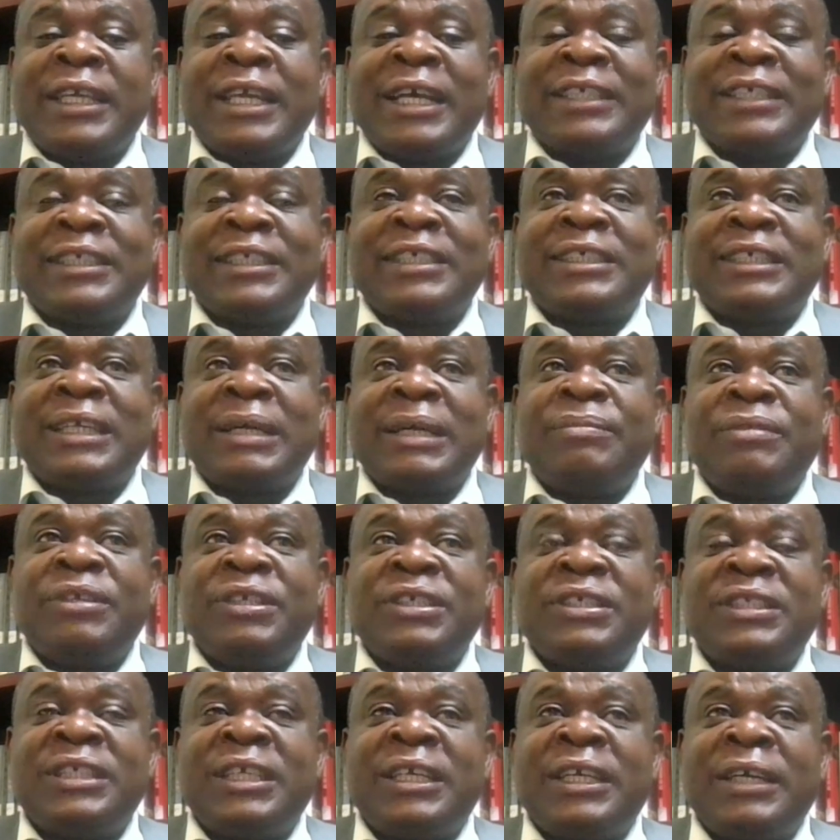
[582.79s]
He has
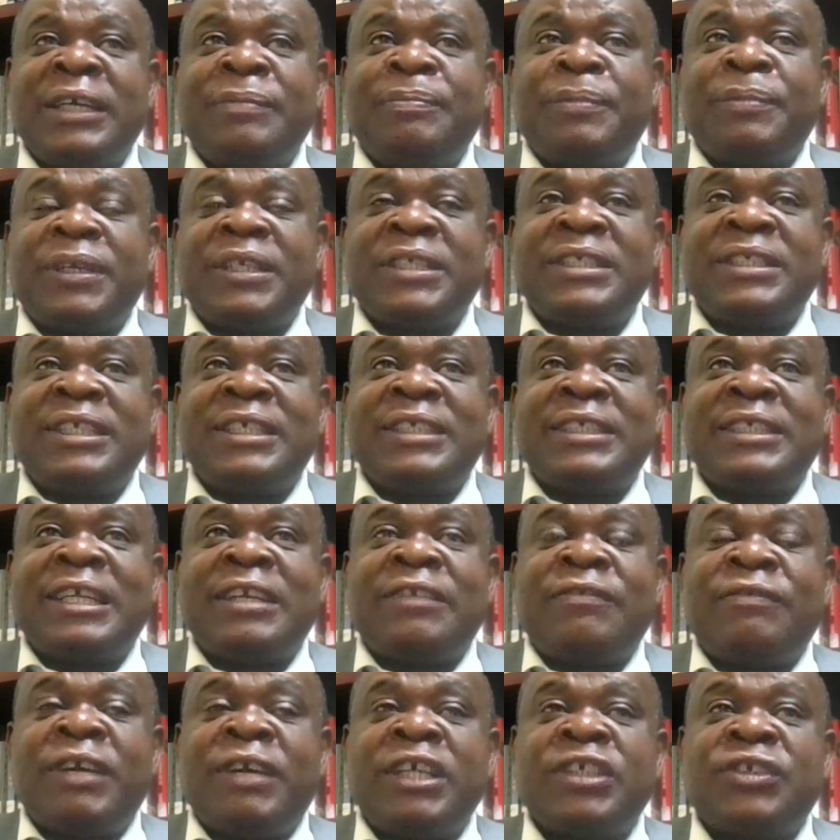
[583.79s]
established the President's
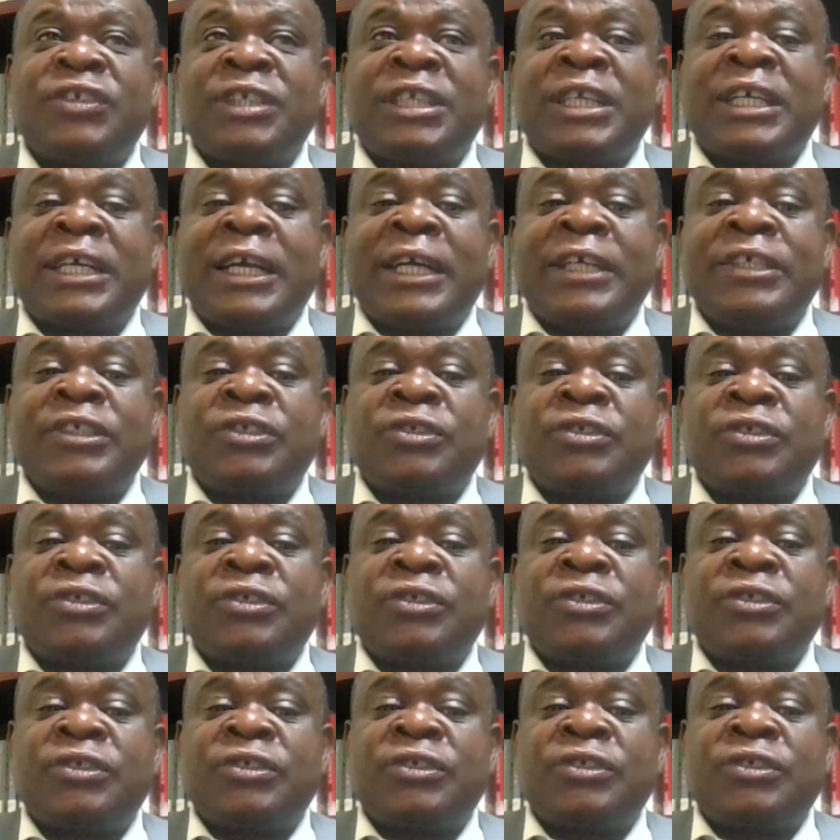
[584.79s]
Advisory Council
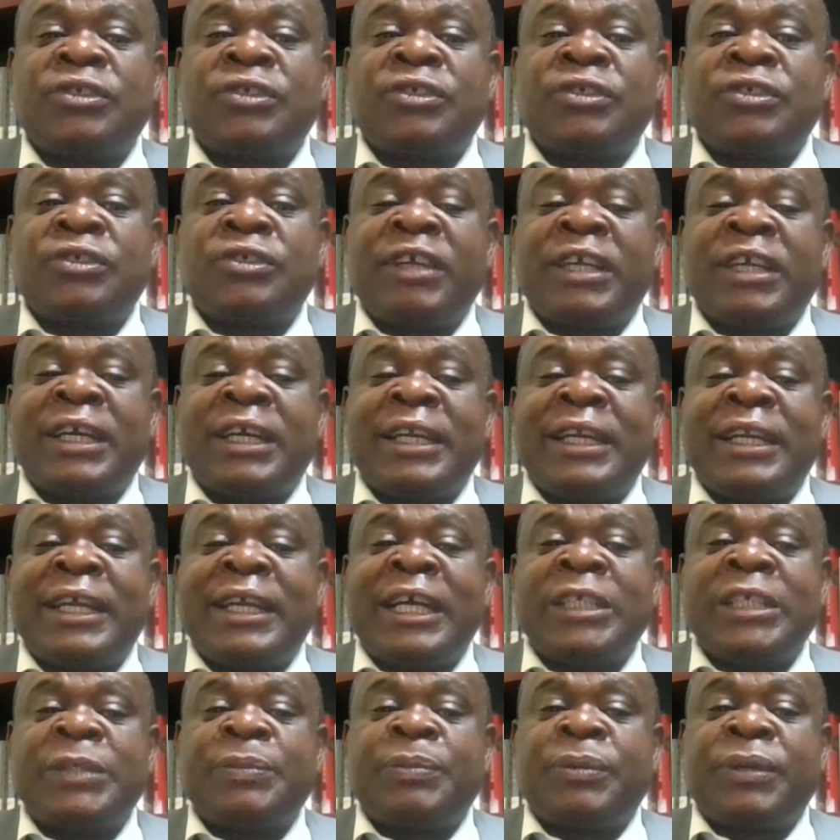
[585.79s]
on
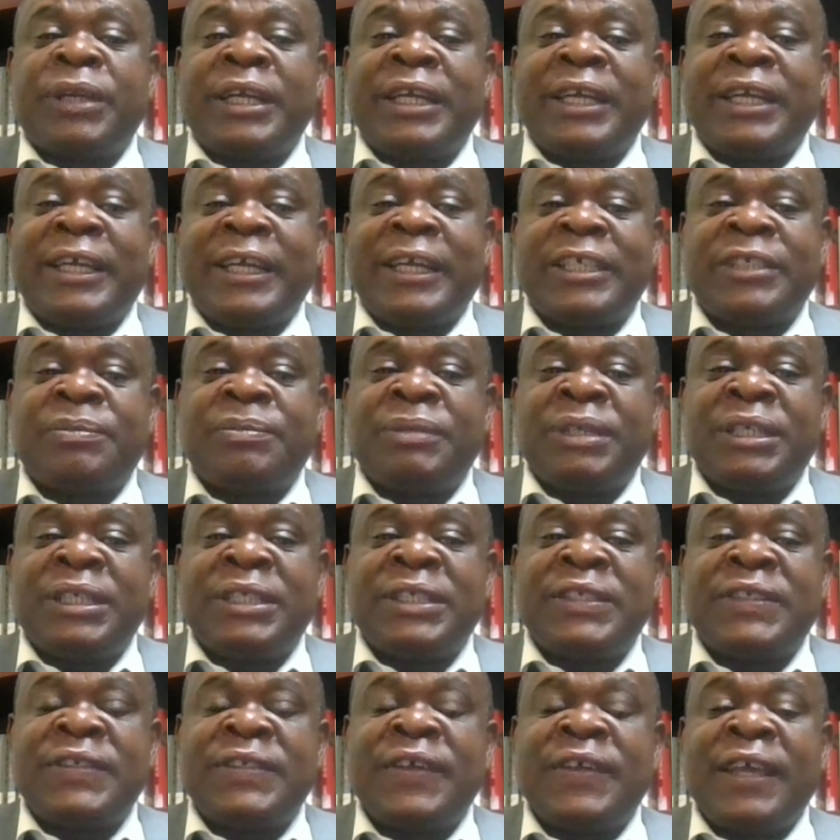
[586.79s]
African Diaspora
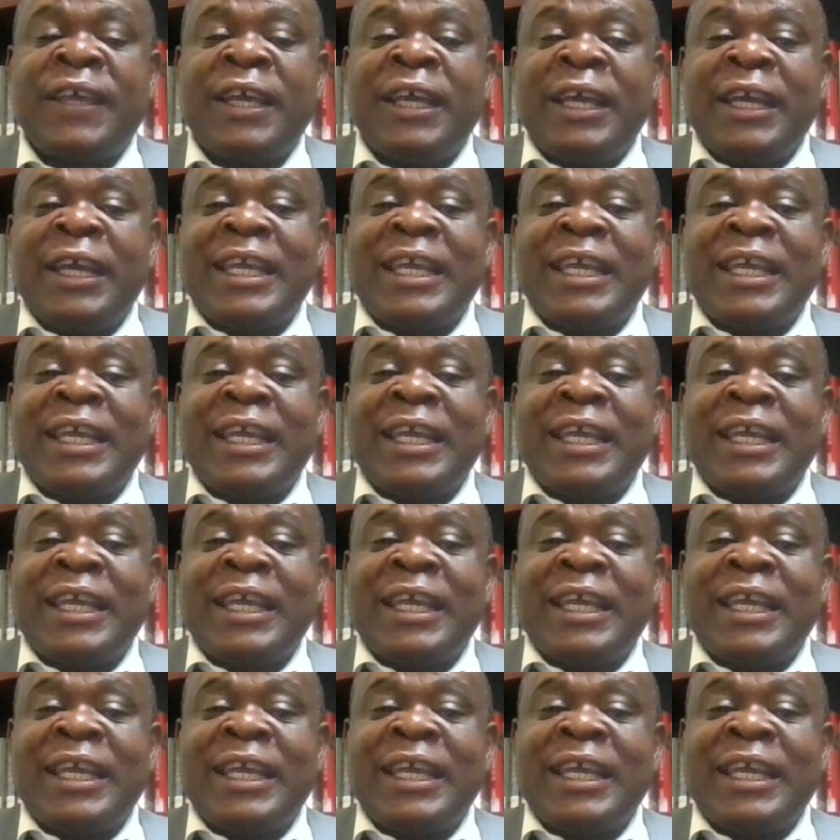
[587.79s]
Engagement.